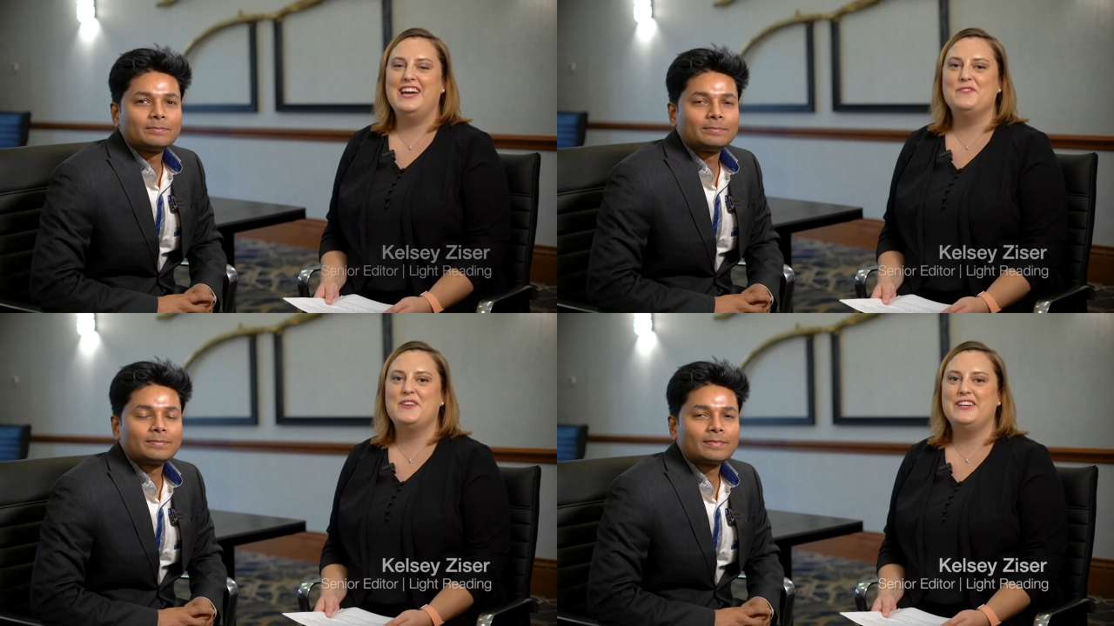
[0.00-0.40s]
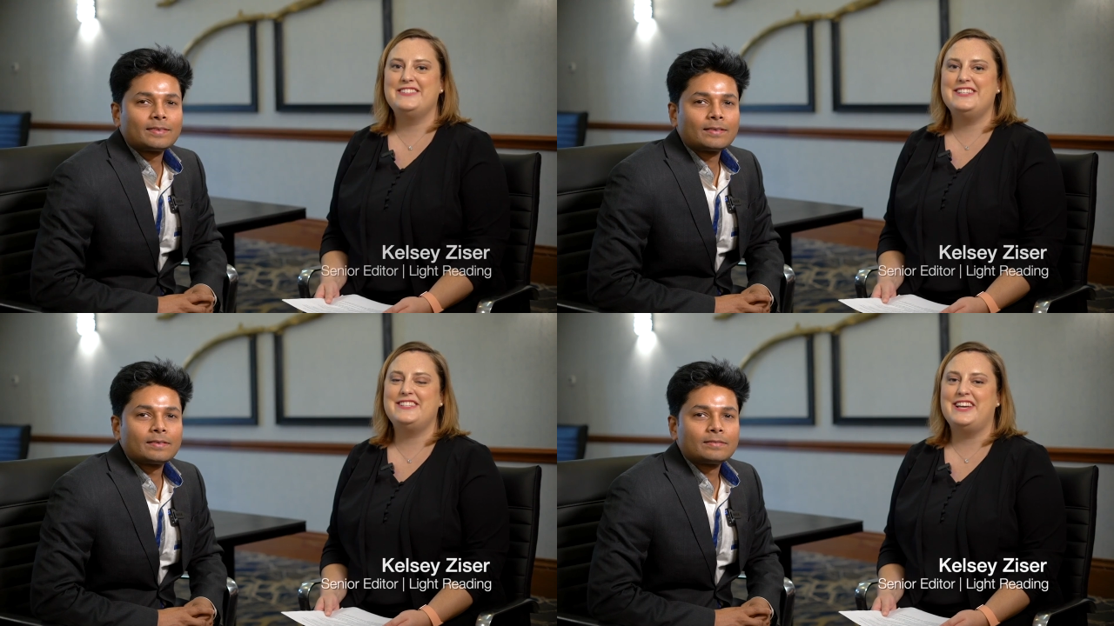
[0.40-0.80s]
Speaker 1: I'm
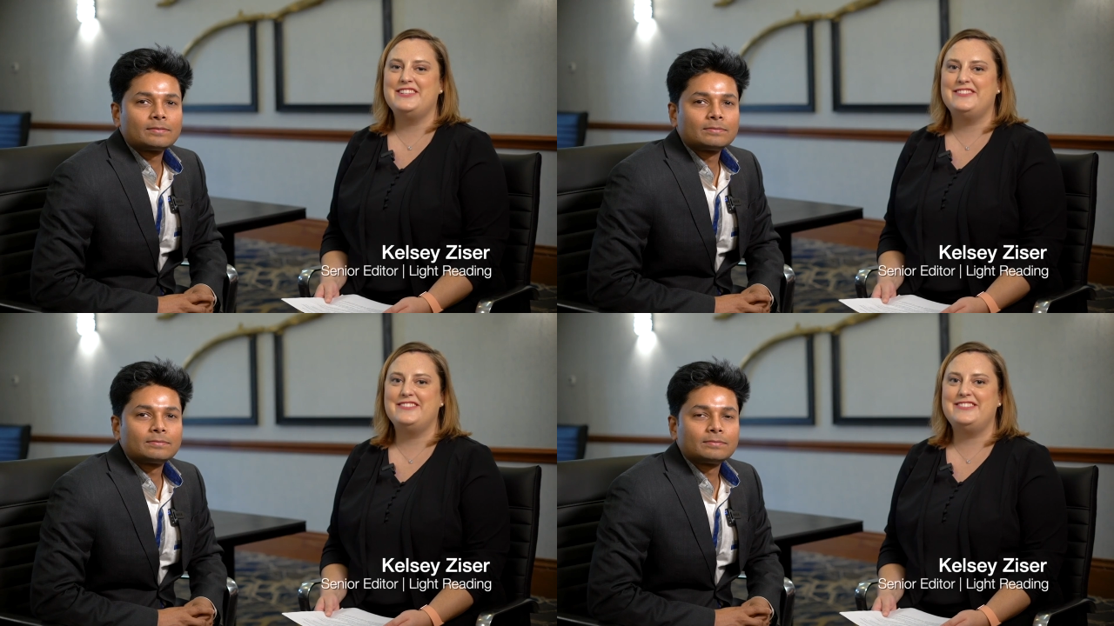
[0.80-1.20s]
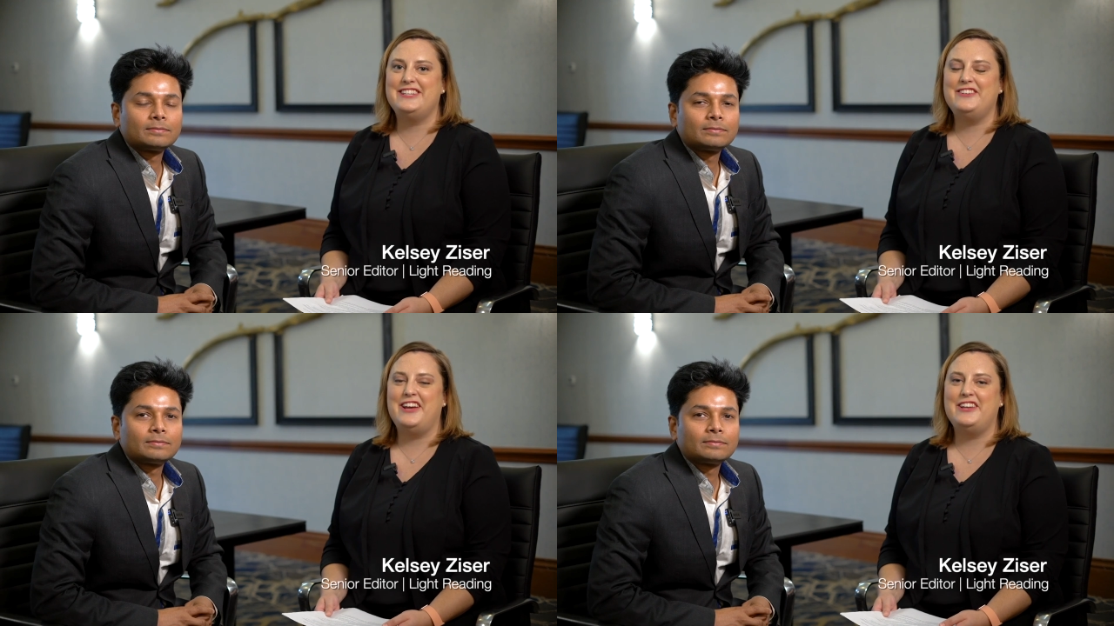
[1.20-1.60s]
Kelsey Zeiser,
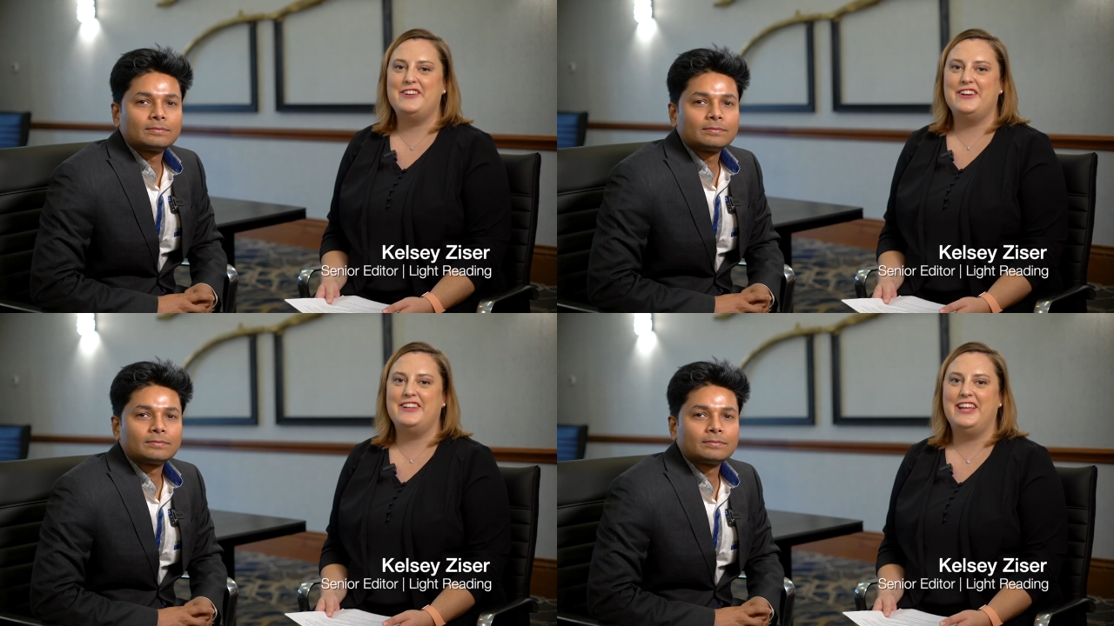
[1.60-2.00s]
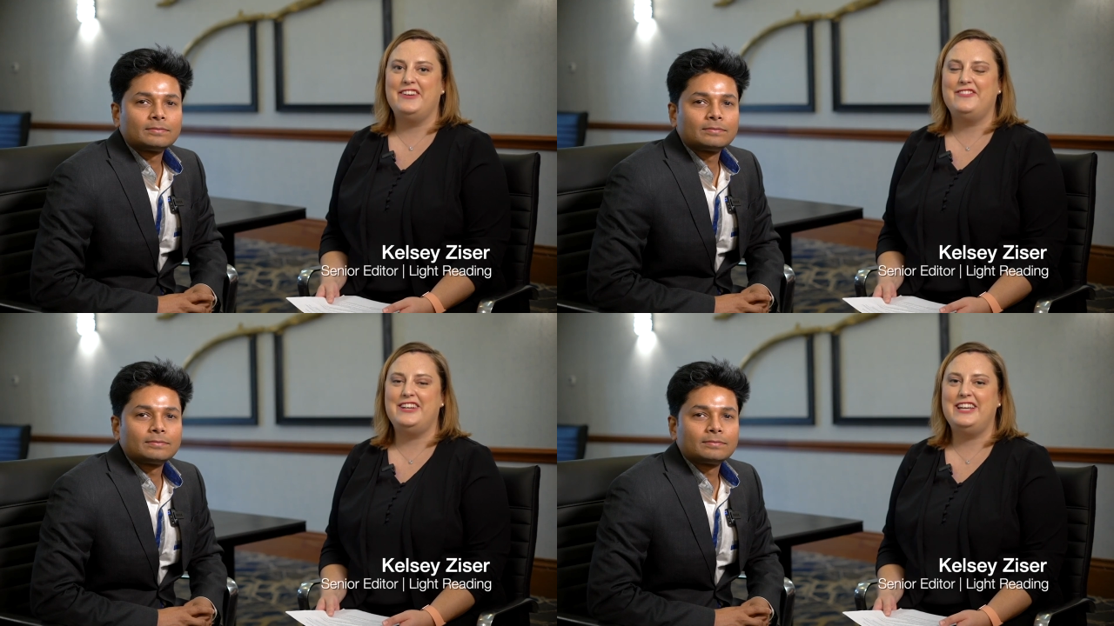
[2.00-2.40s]
senior editor at
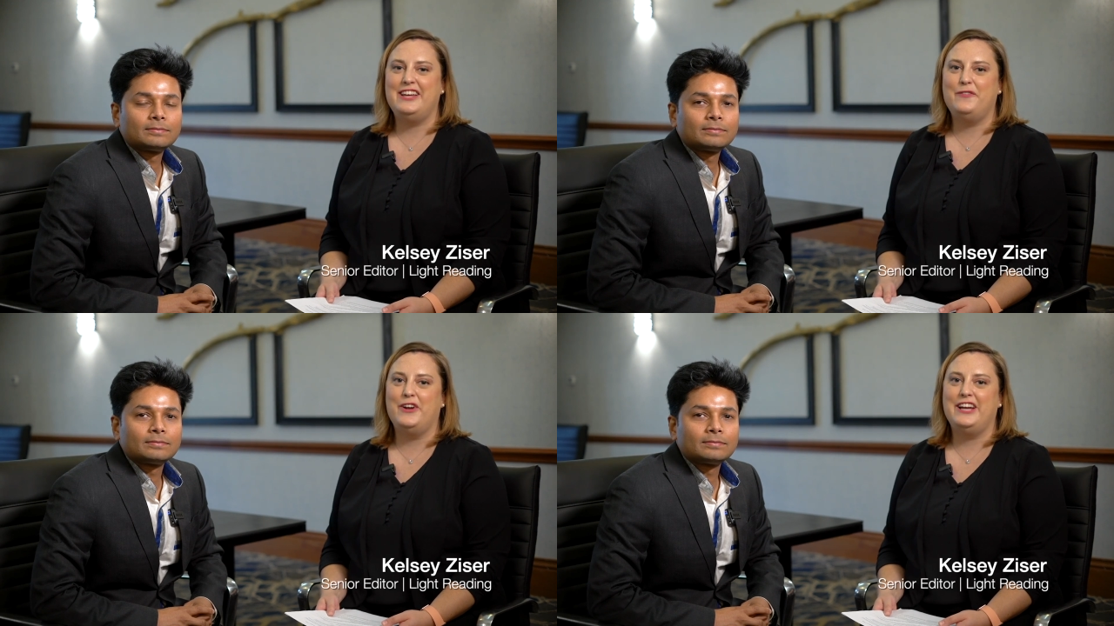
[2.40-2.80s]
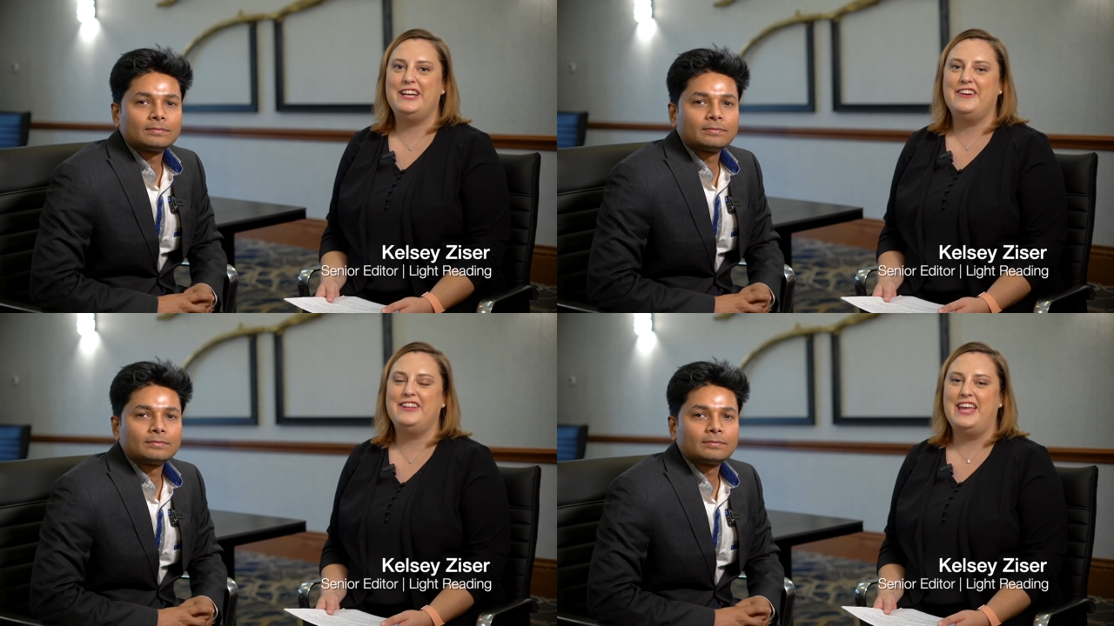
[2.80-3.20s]
Light Reading. We're
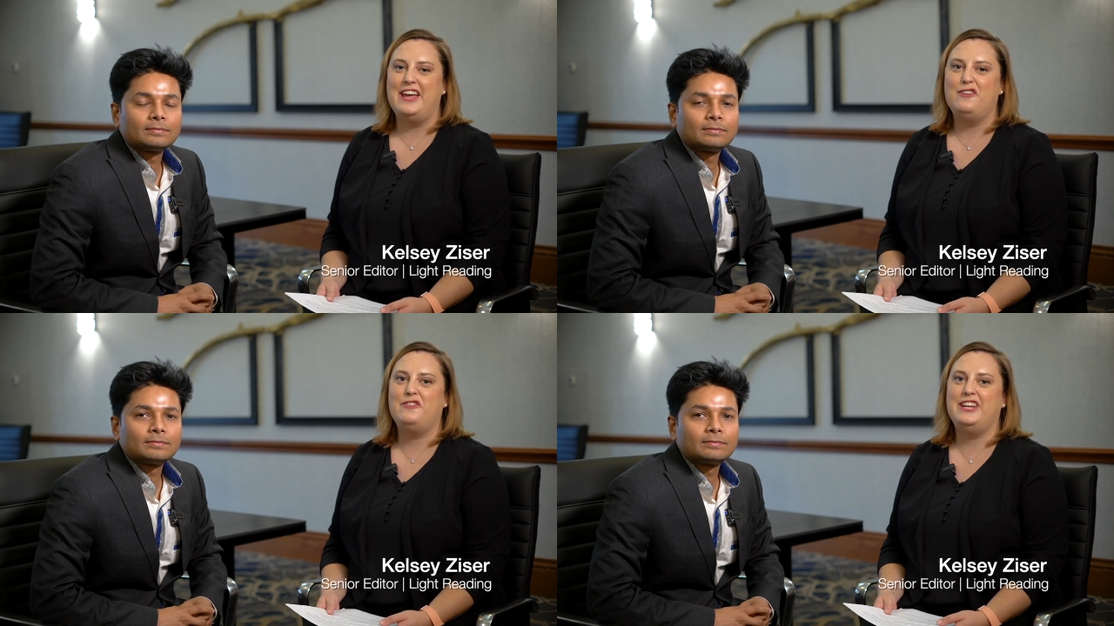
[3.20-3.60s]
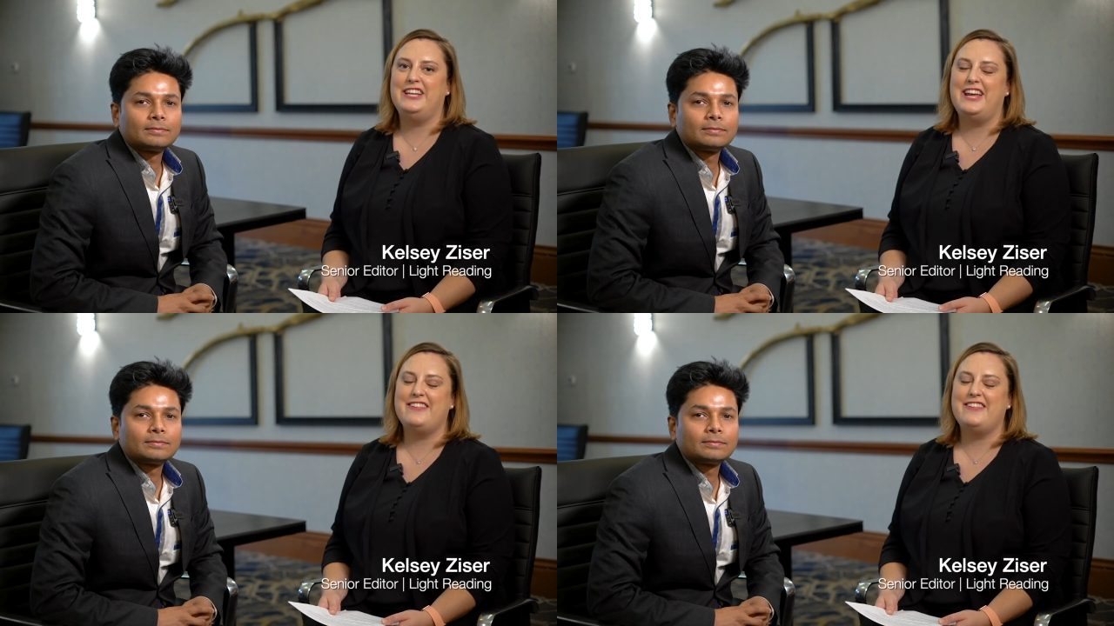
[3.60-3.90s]
here at the NV and